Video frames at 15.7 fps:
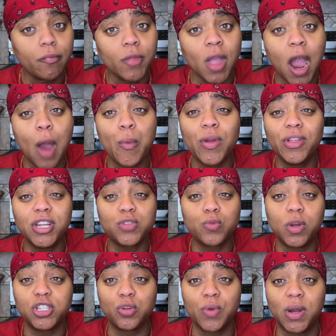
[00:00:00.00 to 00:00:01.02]
I really just
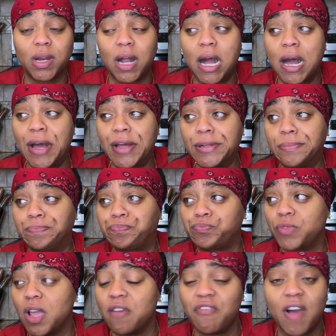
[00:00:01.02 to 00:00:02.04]
wanted to run and hide
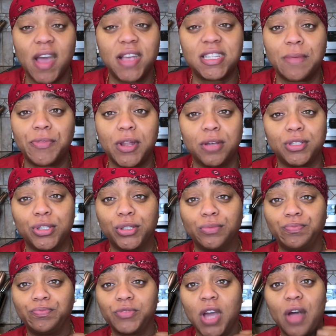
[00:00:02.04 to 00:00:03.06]
and find something else to
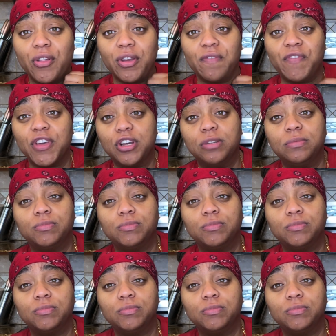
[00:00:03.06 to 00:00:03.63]
do other than film.